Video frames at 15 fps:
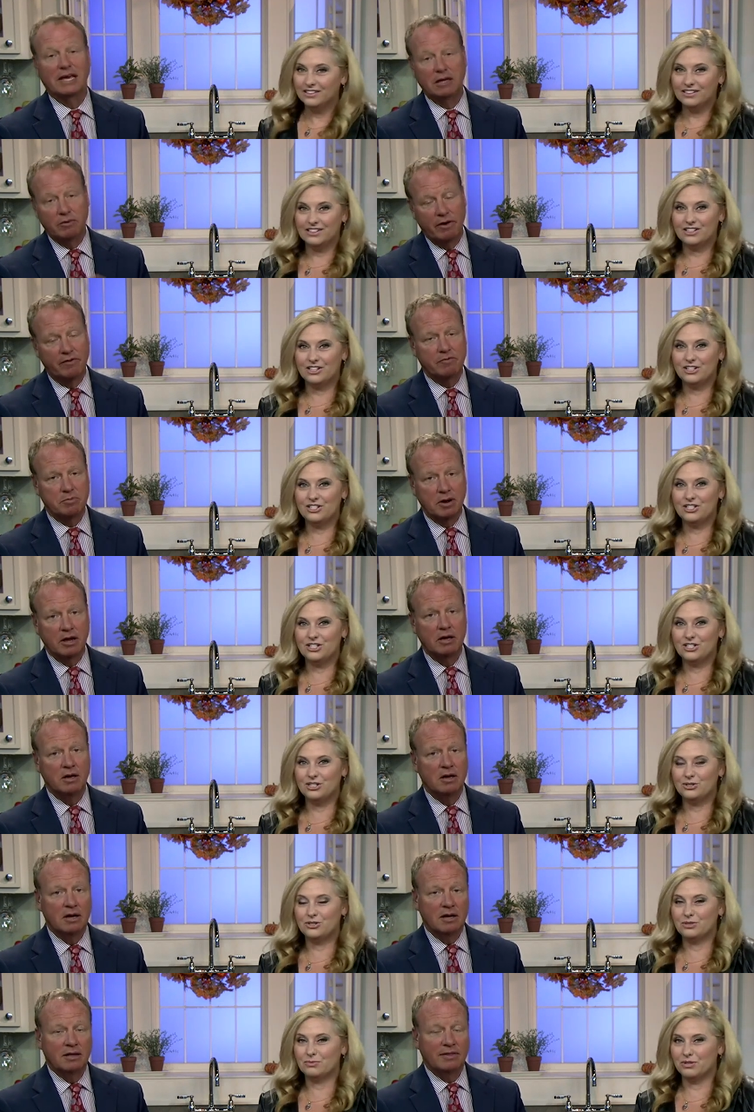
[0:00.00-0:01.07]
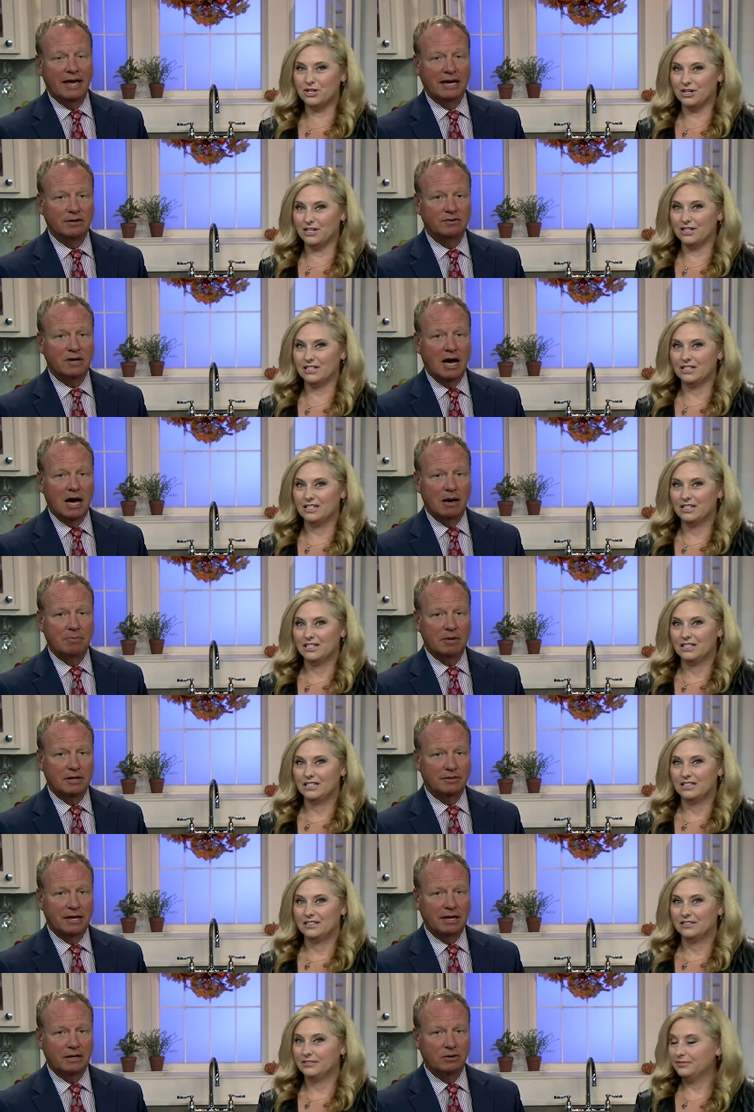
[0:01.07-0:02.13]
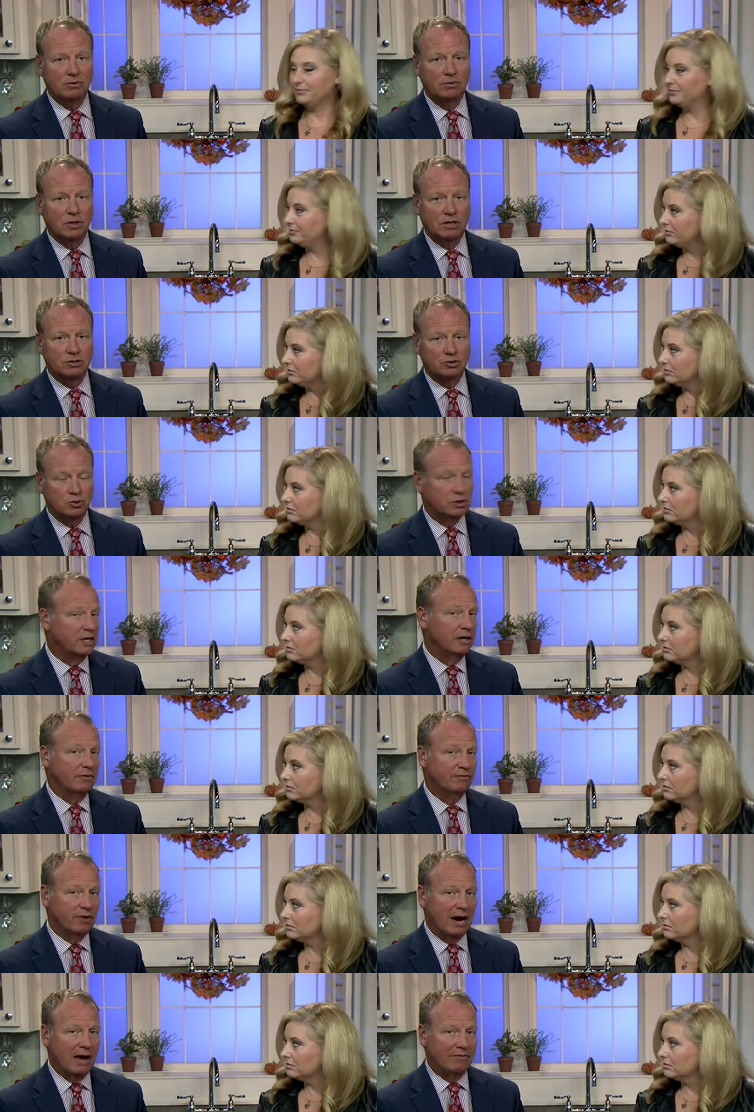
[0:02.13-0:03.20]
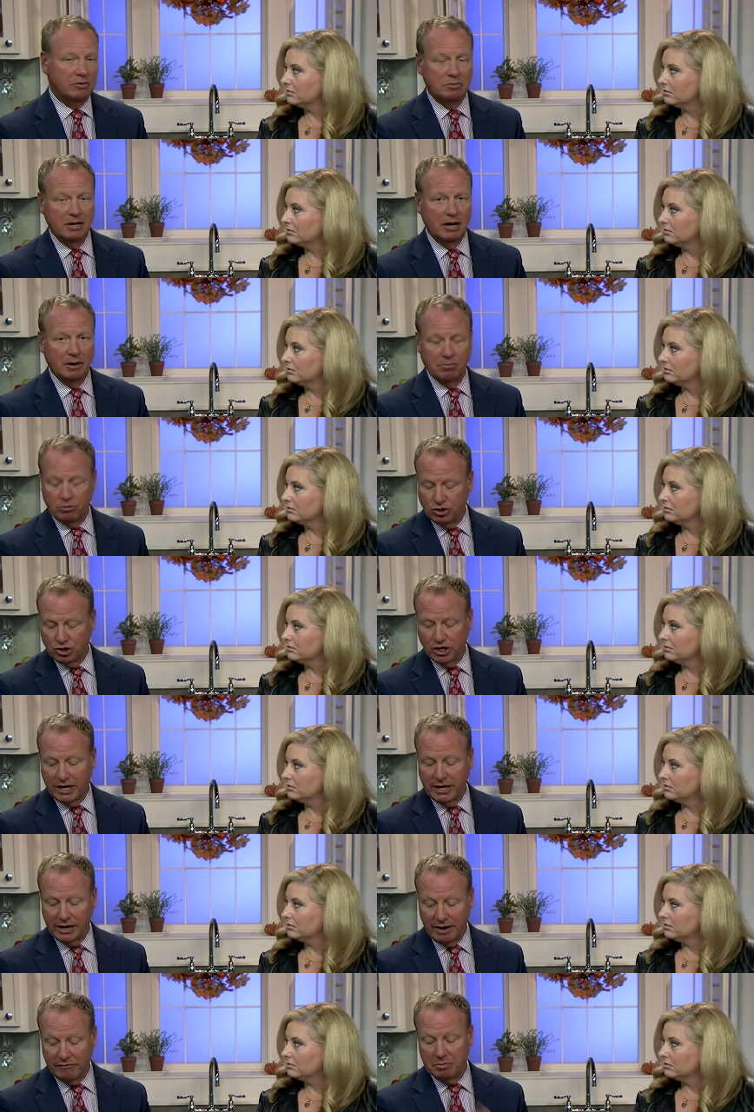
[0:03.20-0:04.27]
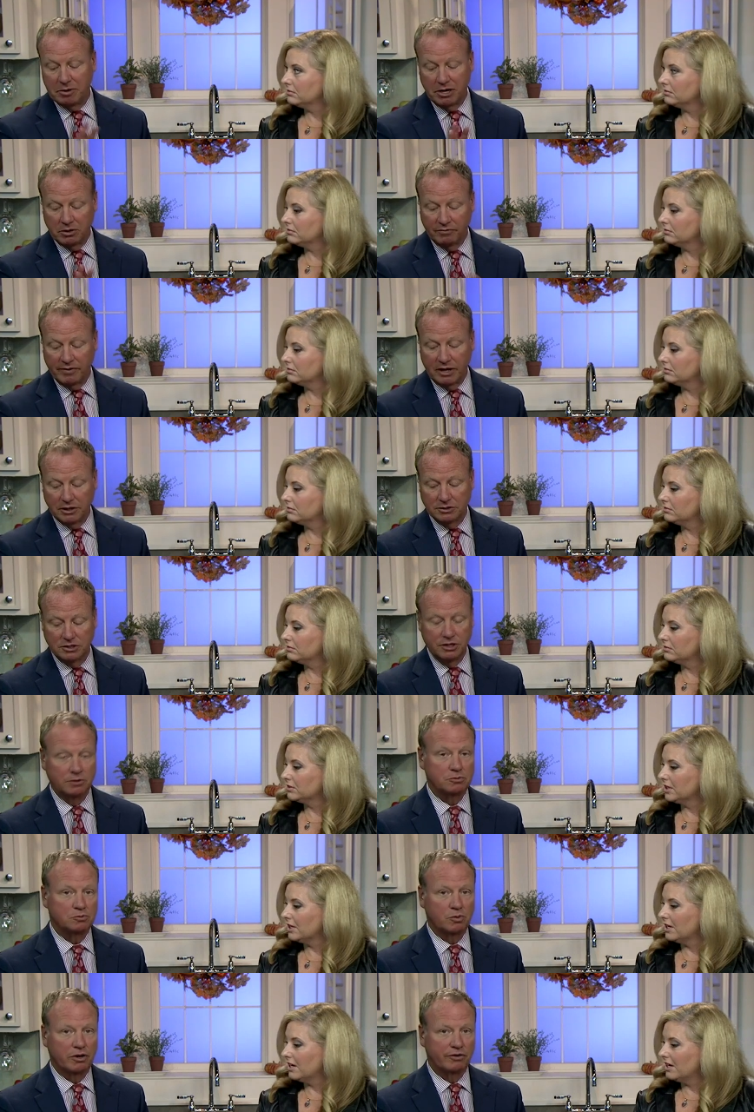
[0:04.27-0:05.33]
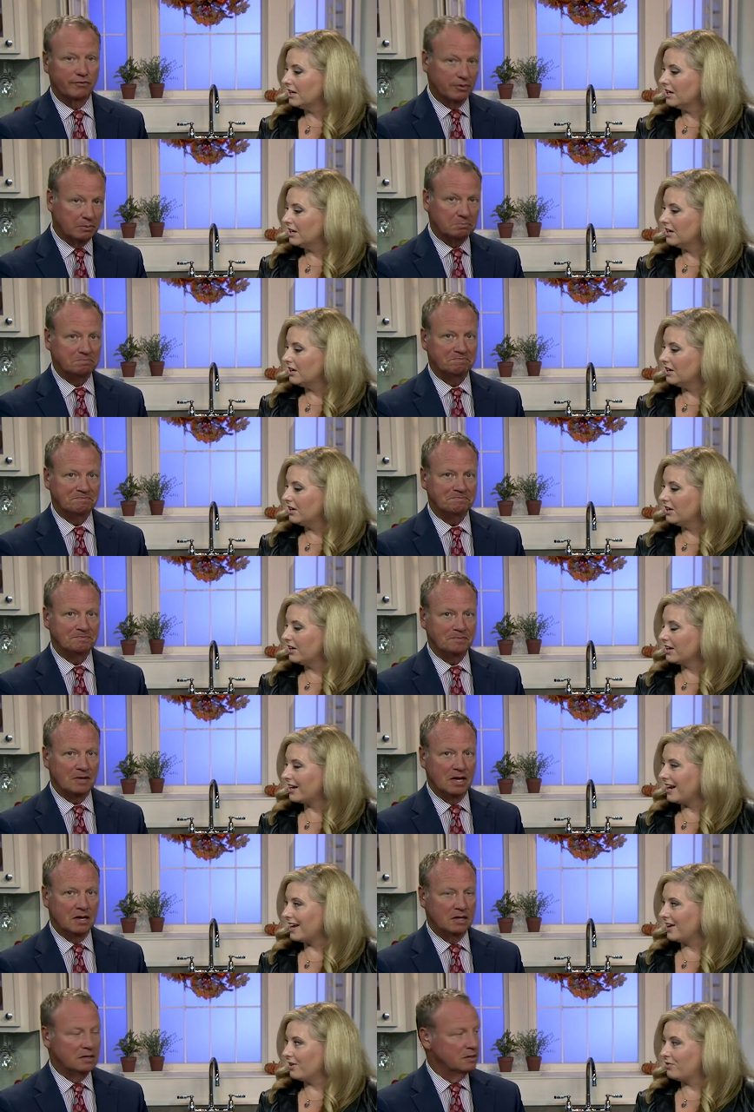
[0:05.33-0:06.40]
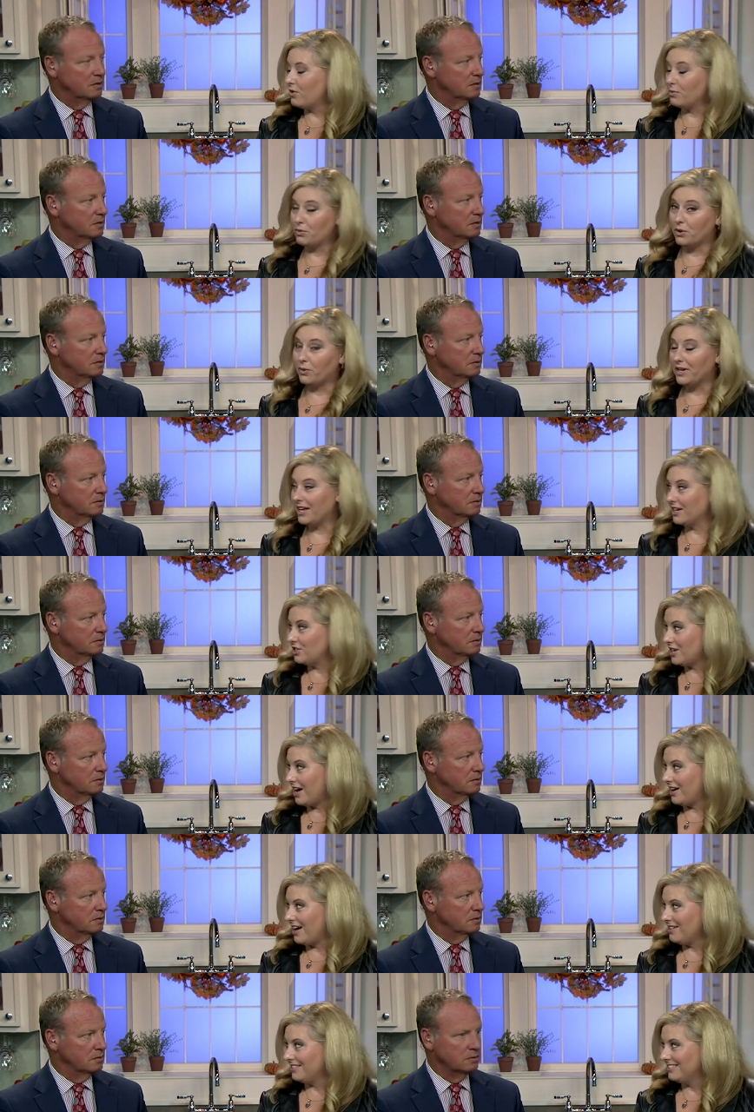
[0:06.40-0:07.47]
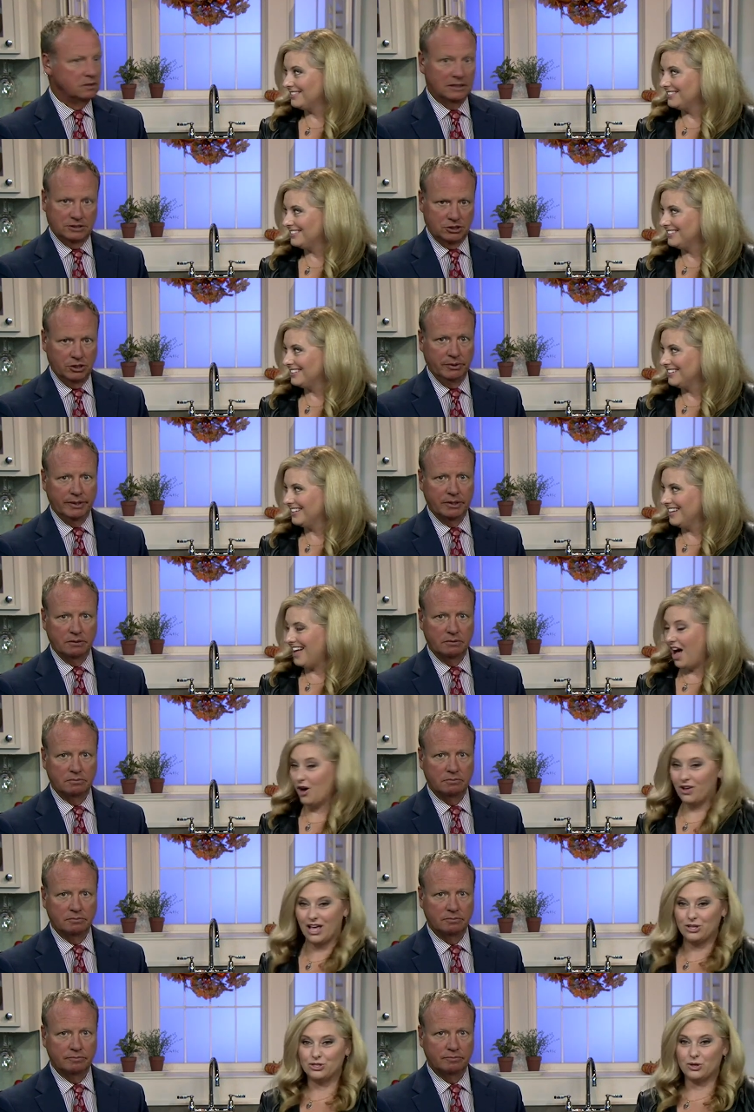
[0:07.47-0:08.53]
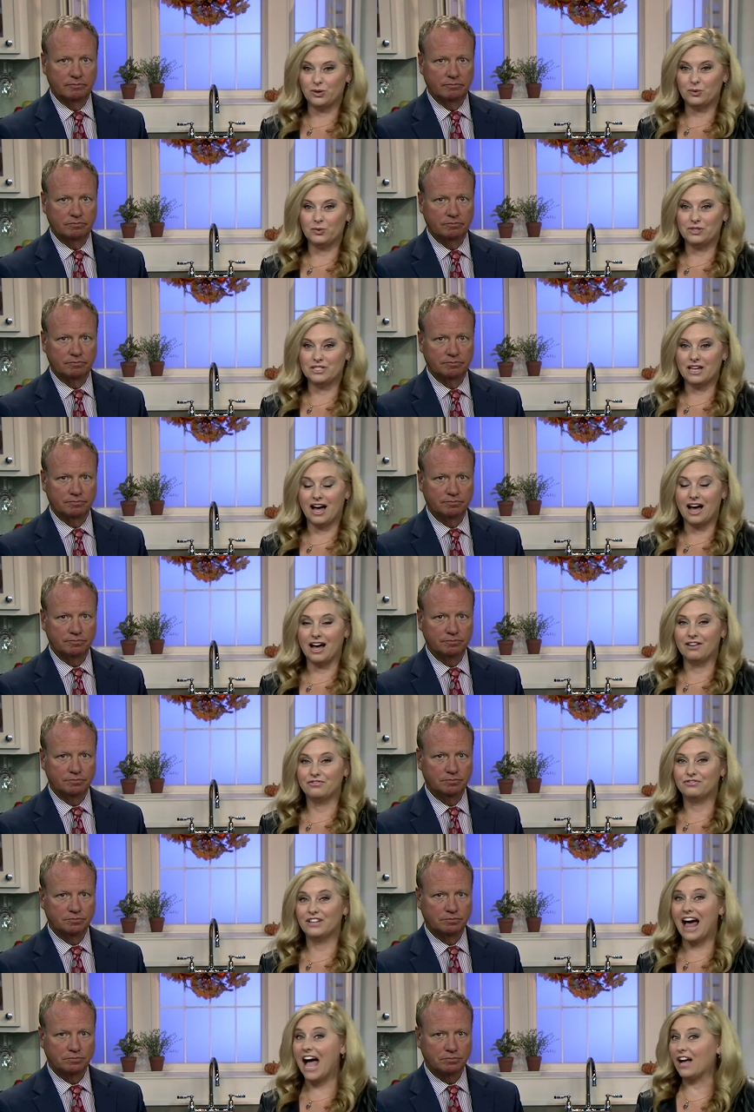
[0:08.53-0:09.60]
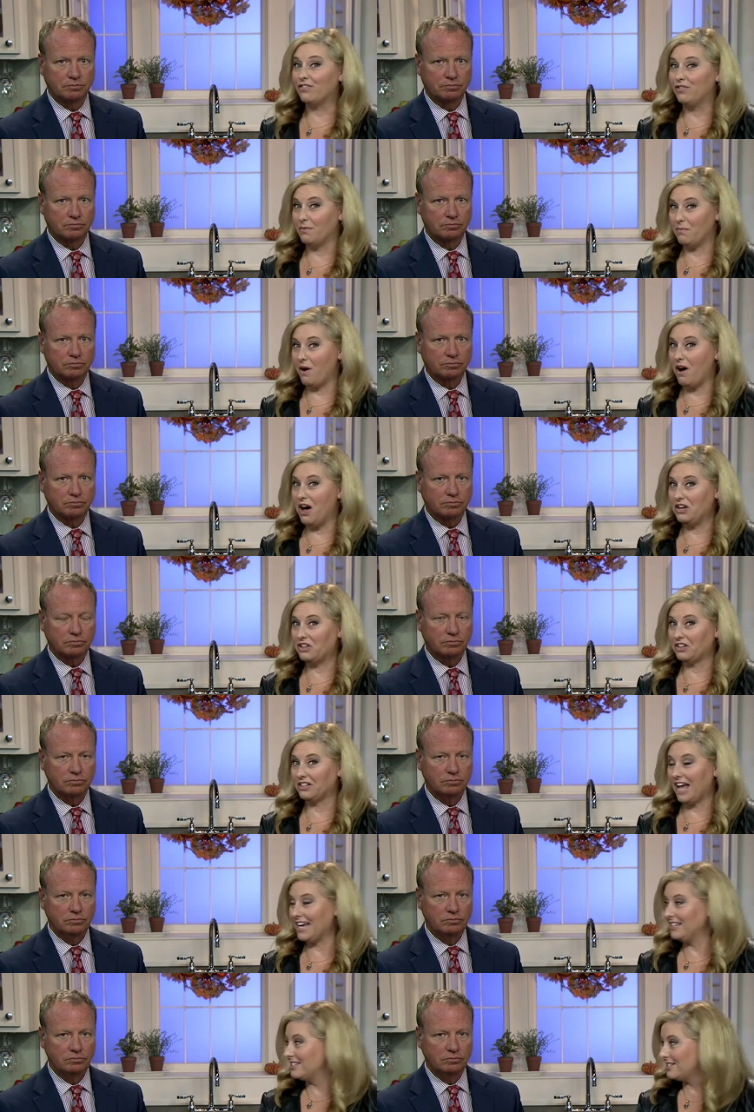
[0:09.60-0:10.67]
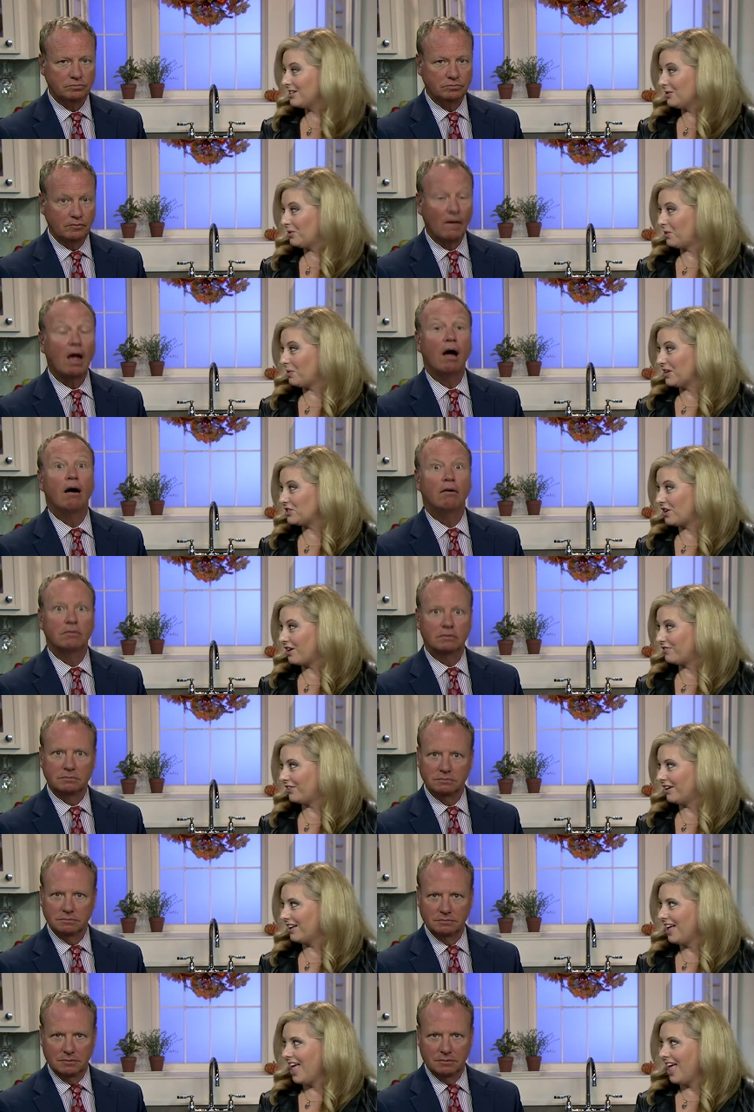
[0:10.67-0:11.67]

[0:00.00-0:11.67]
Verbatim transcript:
Speaker 1: you, everybody. Good to do some good. Thank you, Tom, and thank you, uh, Julia, for having me. I appreciate it, and everybody who volunteered. It was wonderful.
Speaker 2: Can I give one more weekend shout out? Let's do it. Okay, so it was uh, flag football under the lights with West Hartford,